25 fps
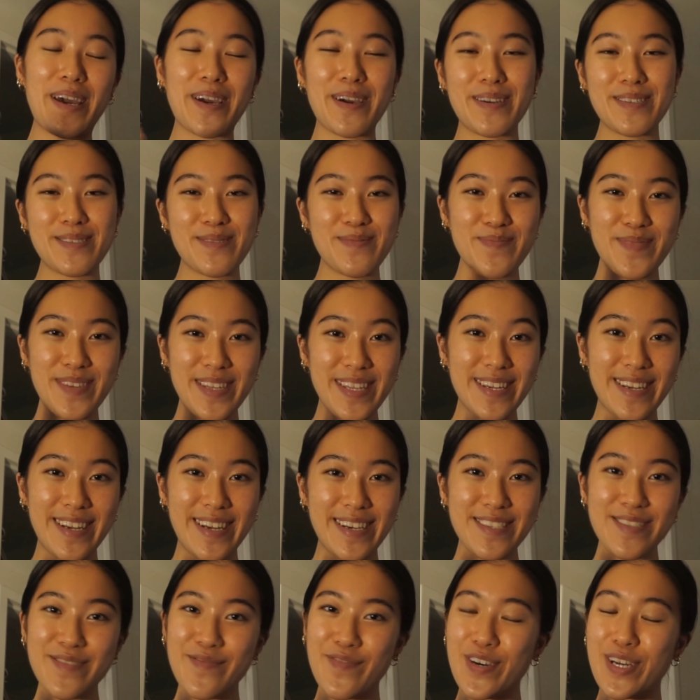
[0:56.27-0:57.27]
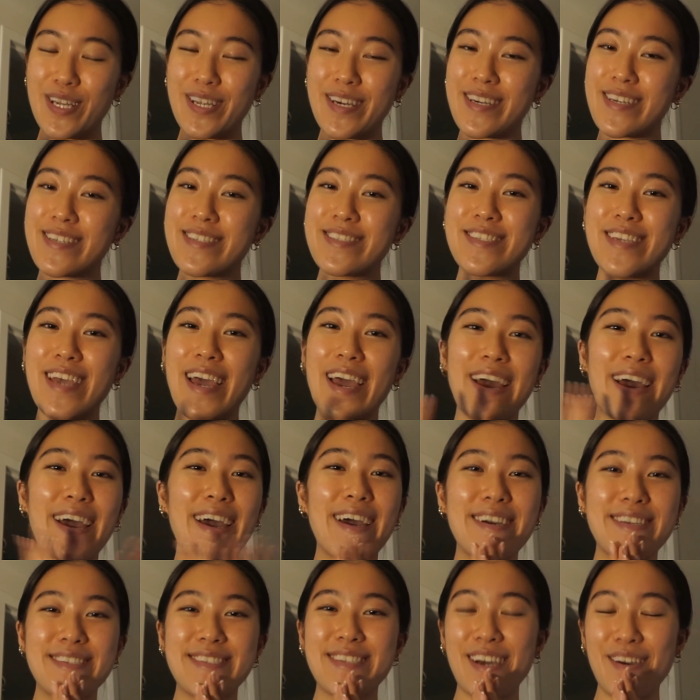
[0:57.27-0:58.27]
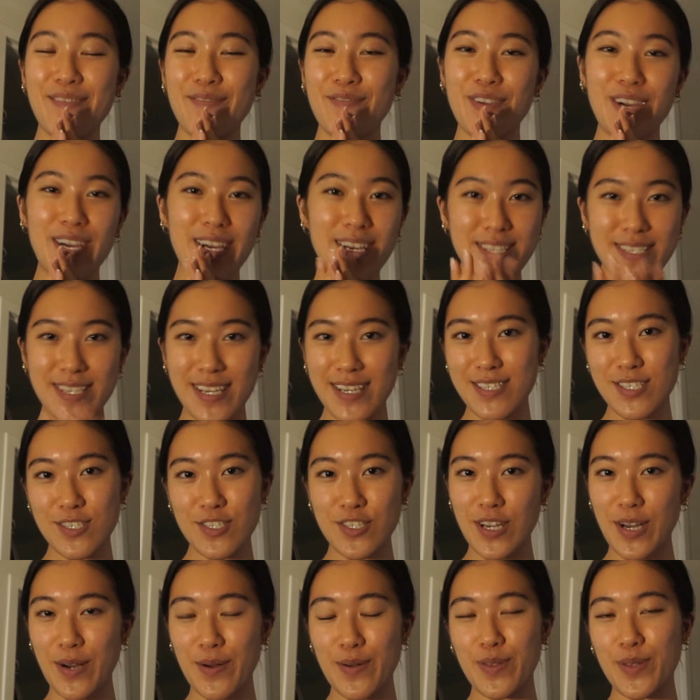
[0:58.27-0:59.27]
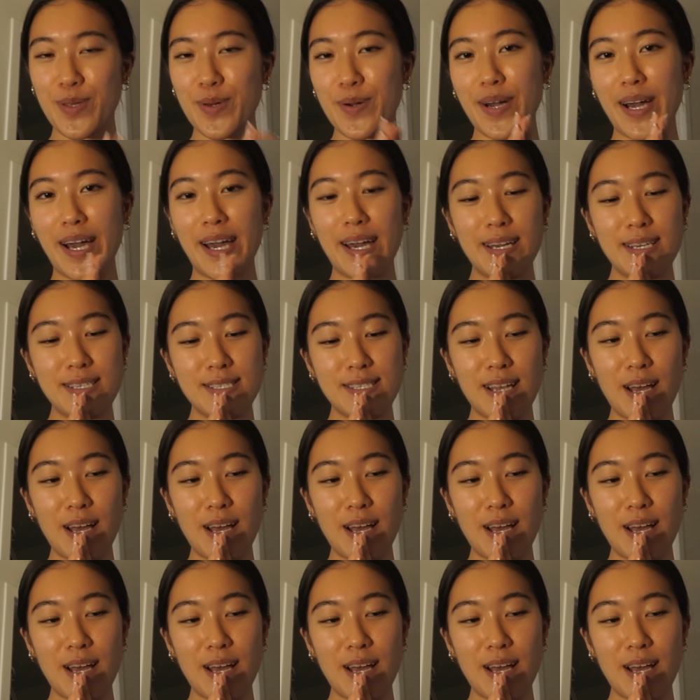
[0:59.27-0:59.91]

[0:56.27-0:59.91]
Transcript: I got some really nice footage and I'm very excited to share with you guys.